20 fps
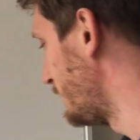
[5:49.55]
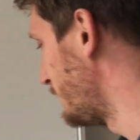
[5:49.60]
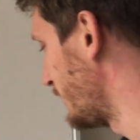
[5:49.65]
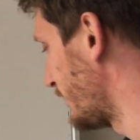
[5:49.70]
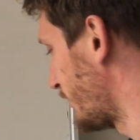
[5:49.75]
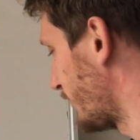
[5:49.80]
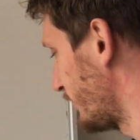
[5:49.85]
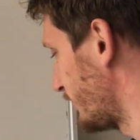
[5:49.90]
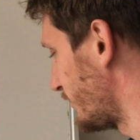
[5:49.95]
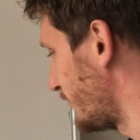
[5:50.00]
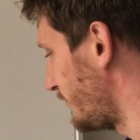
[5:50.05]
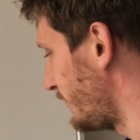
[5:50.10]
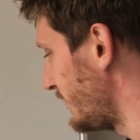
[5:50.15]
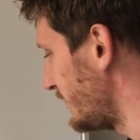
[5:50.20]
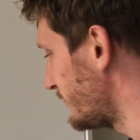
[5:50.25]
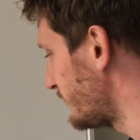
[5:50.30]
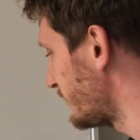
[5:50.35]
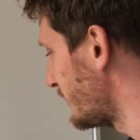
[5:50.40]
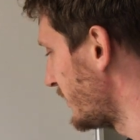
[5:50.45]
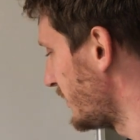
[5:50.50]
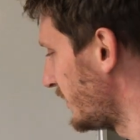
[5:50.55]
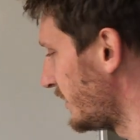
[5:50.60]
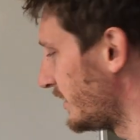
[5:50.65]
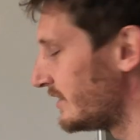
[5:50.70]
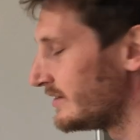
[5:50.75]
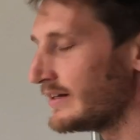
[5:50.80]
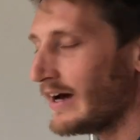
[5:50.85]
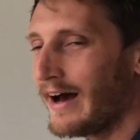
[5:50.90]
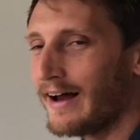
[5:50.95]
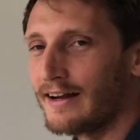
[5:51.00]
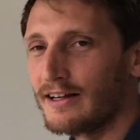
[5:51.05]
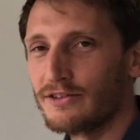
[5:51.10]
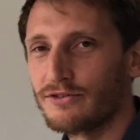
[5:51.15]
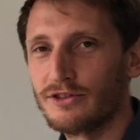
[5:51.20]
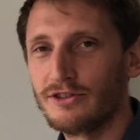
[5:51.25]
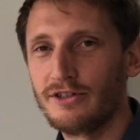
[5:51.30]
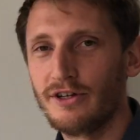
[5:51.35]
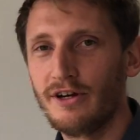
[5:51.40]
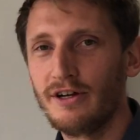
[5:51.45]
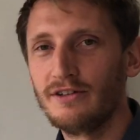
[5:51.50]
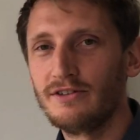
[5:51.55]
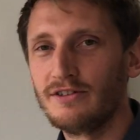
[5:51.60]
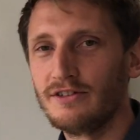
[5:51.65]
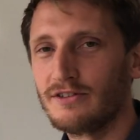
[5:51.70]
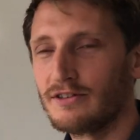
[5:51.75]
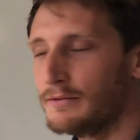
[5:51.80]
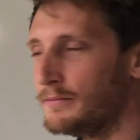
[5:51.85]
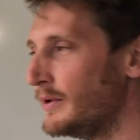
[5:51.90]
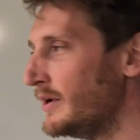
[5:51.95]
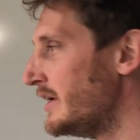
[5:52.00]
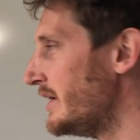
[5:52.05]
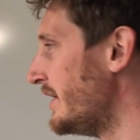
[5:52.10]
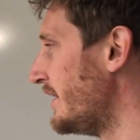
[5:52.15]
because of this tailings return system.